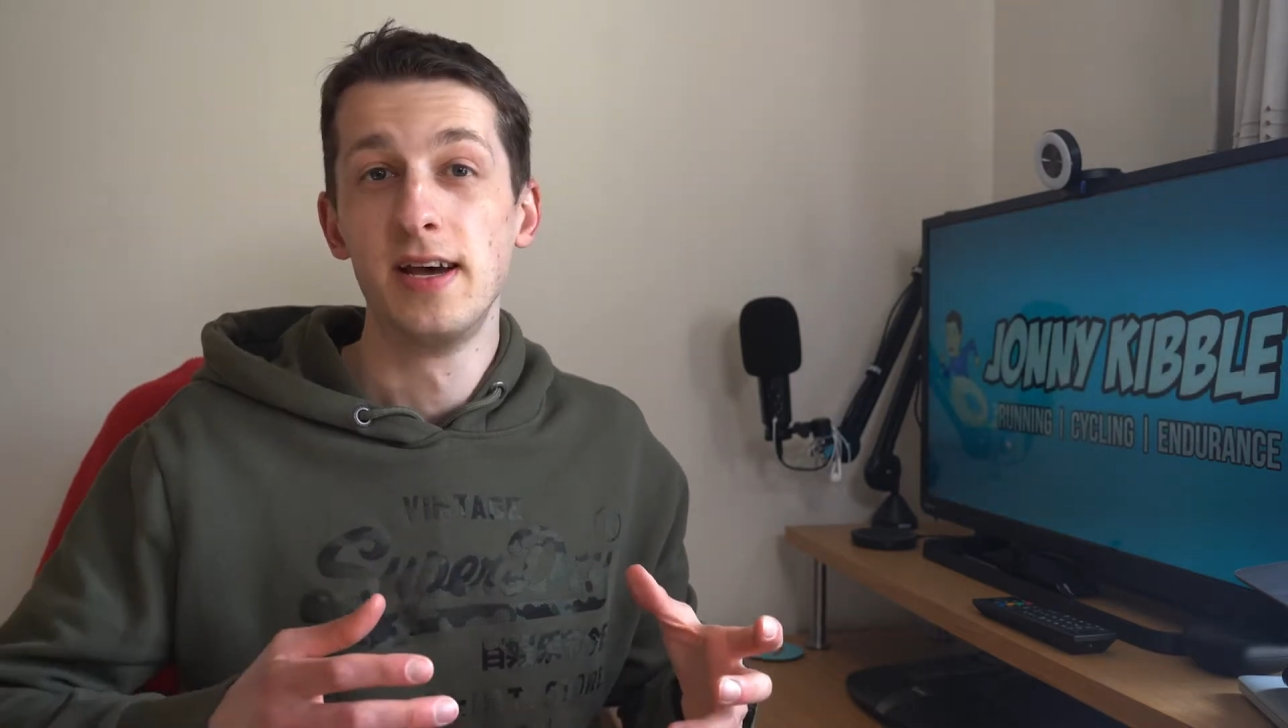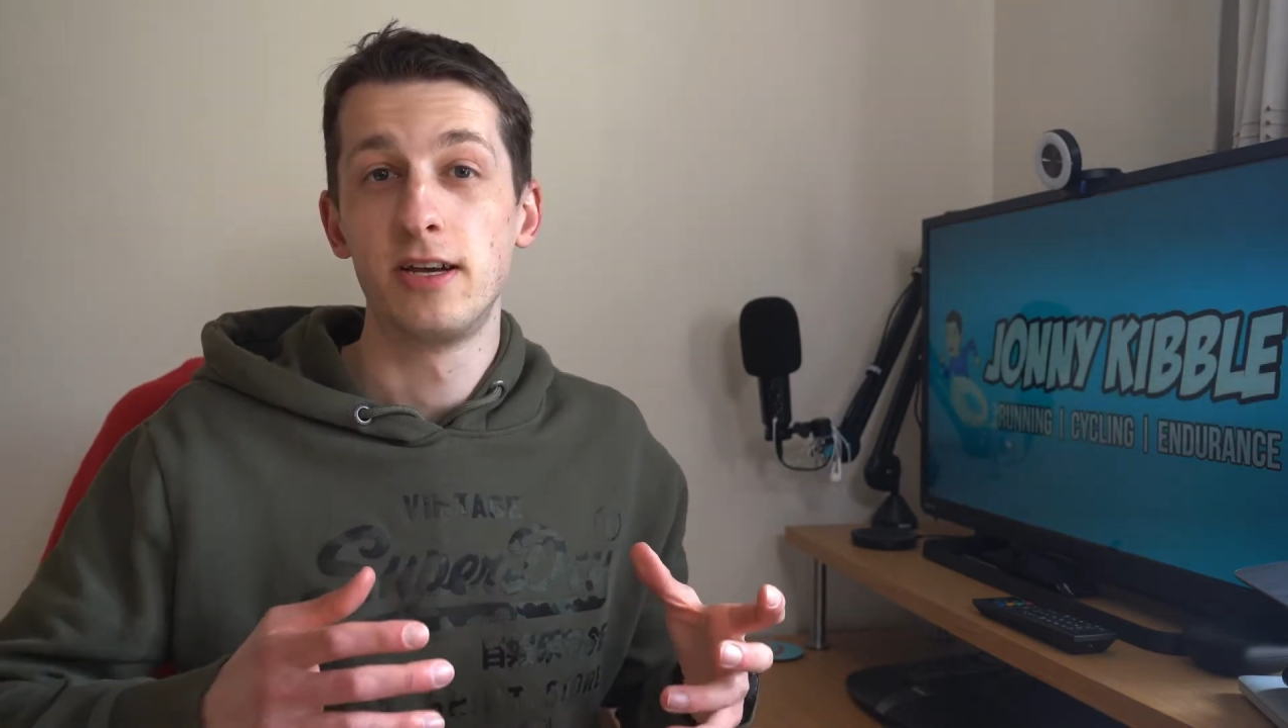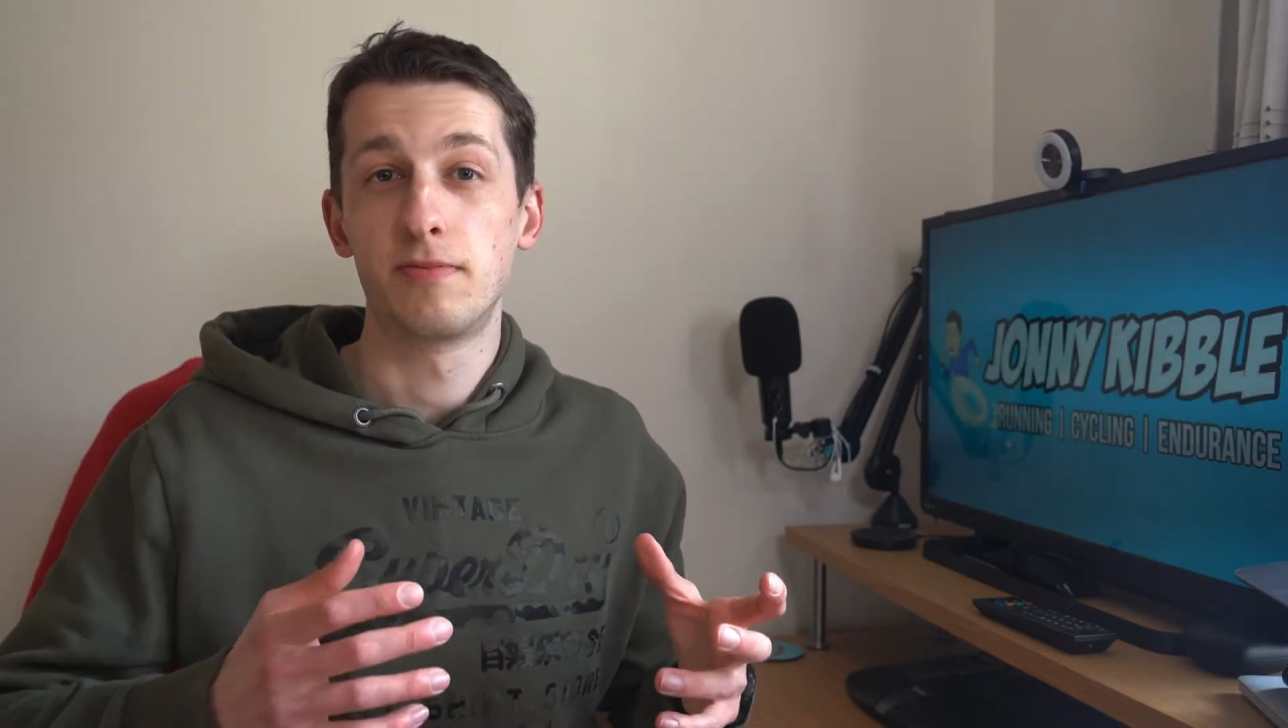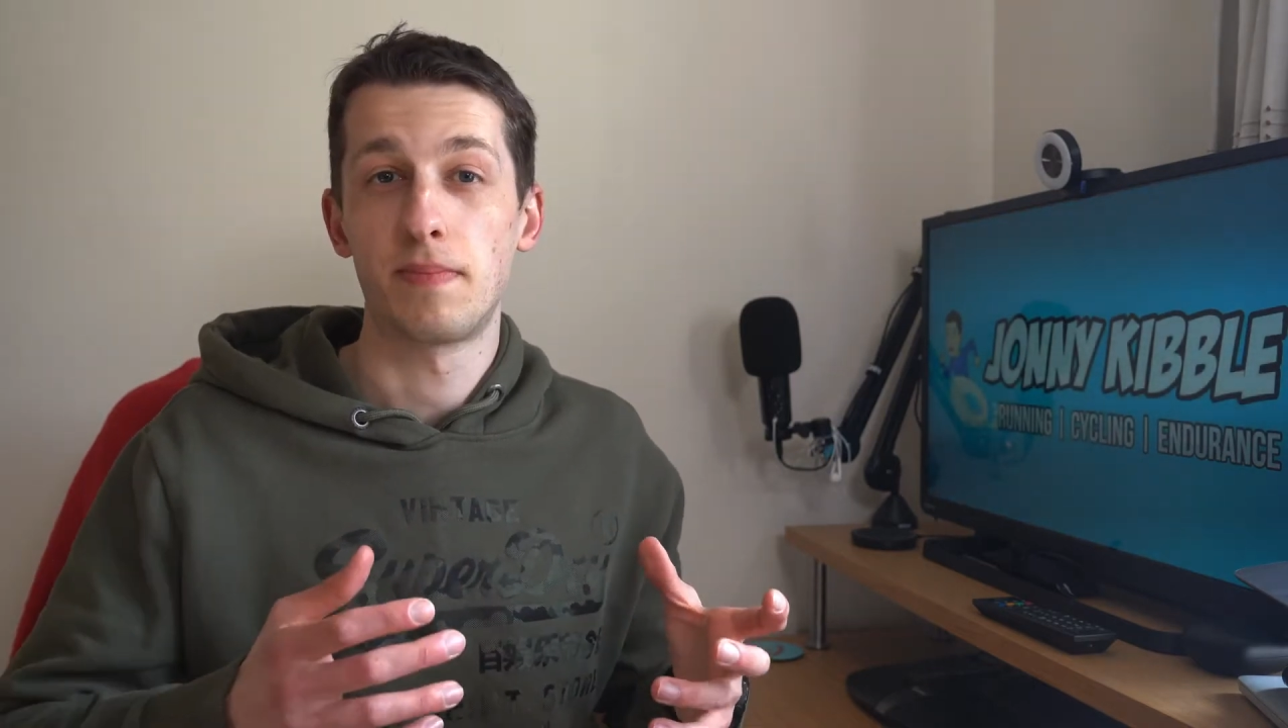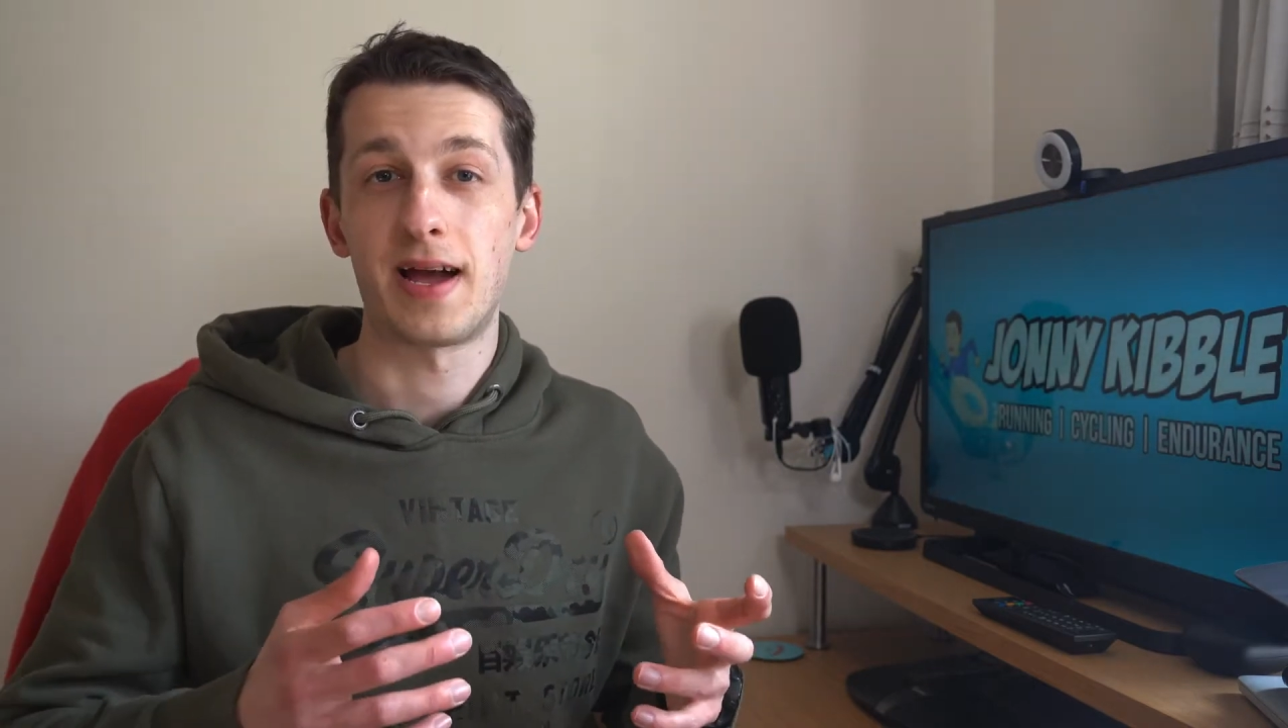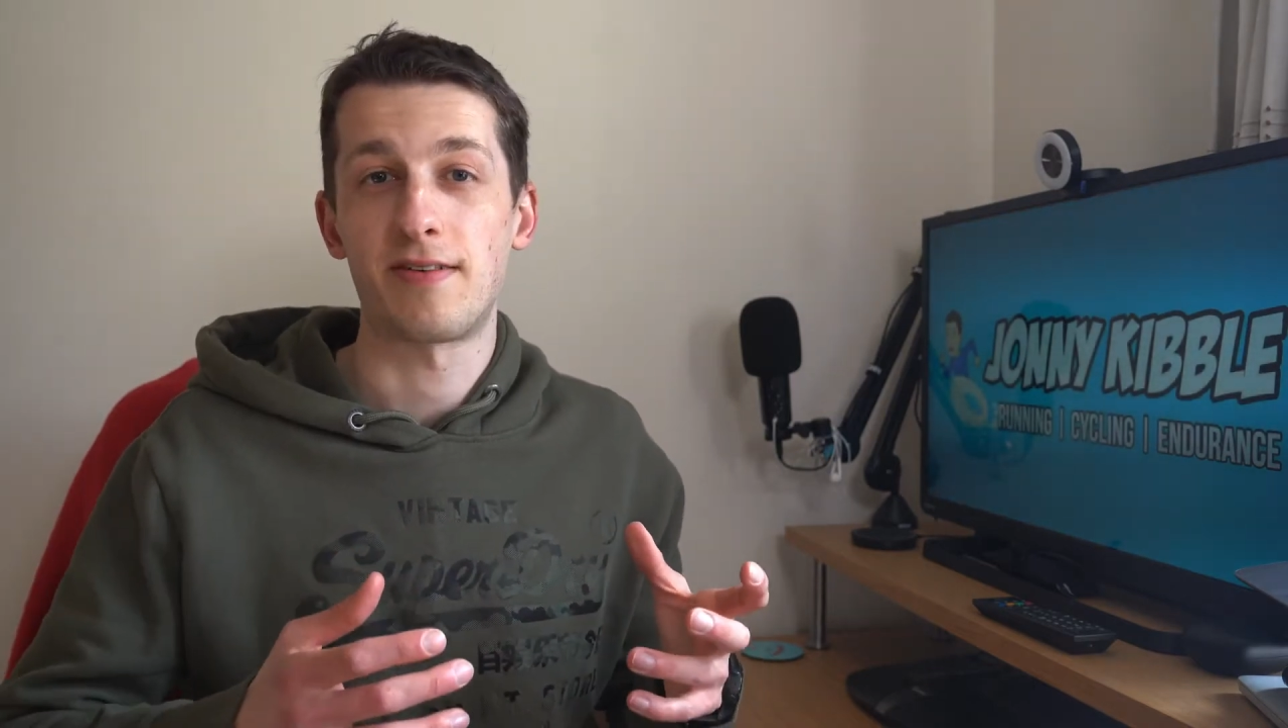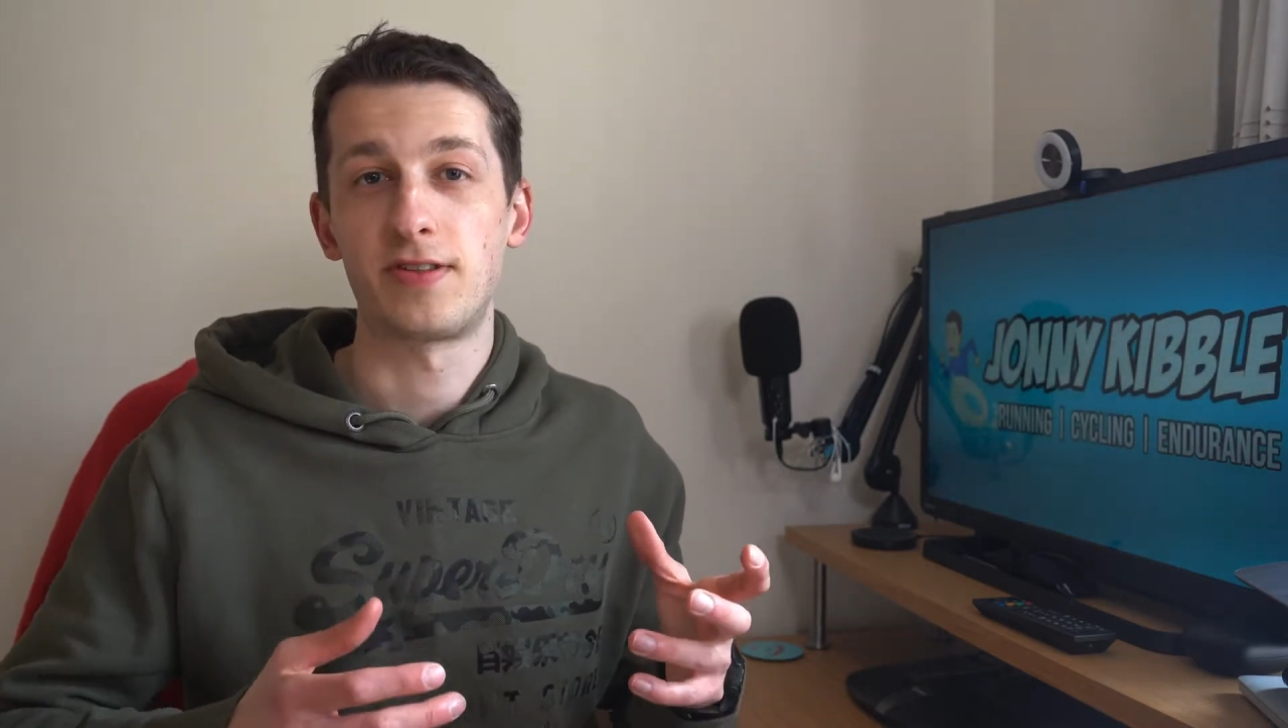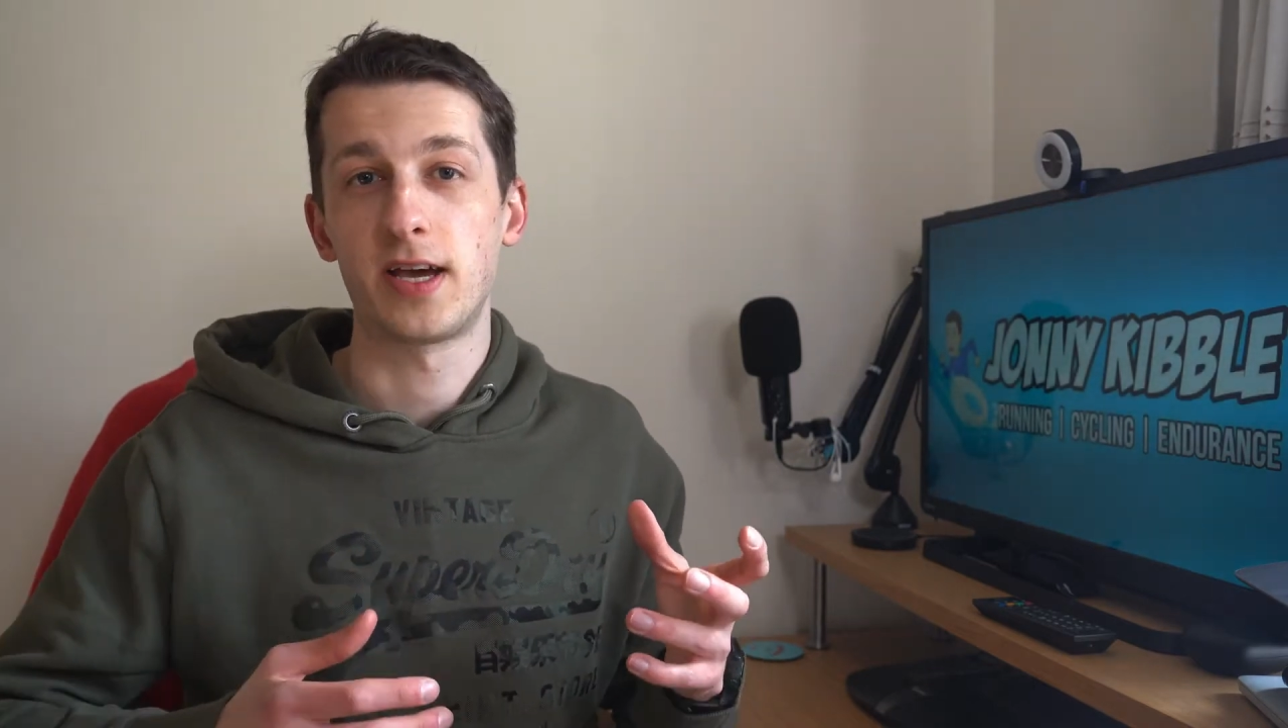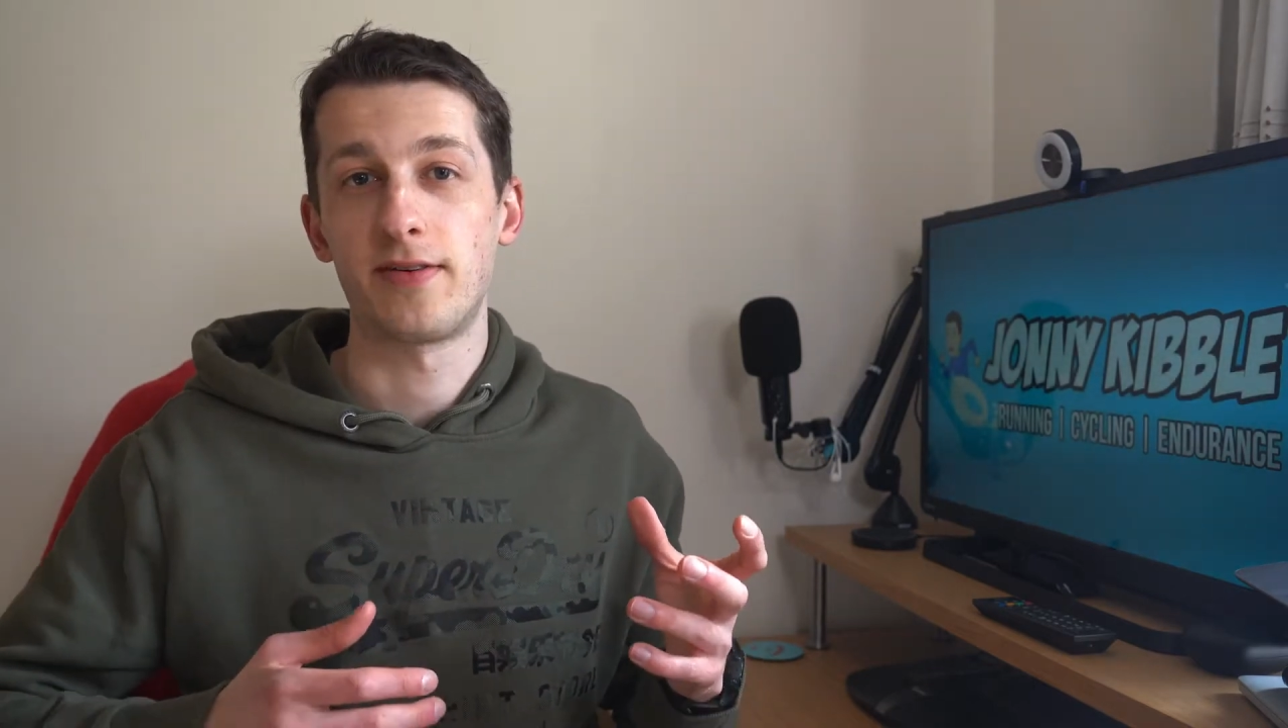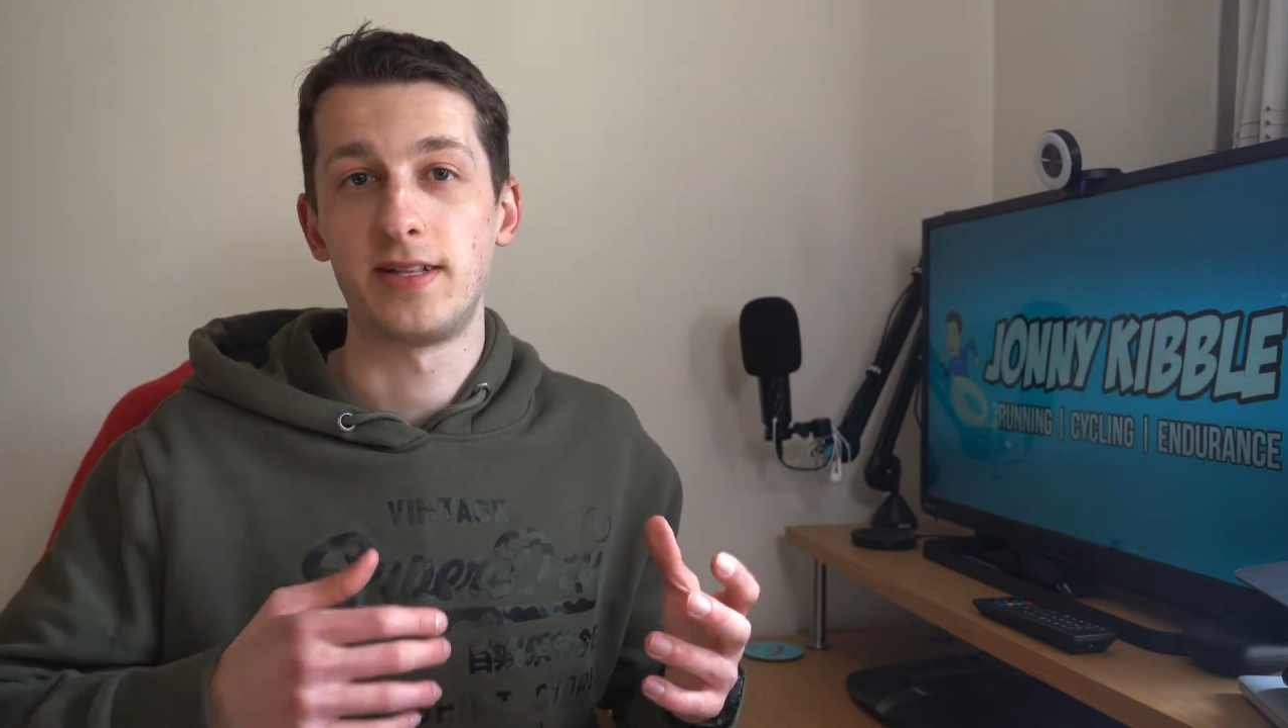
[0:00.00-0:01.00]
you'll probably have to go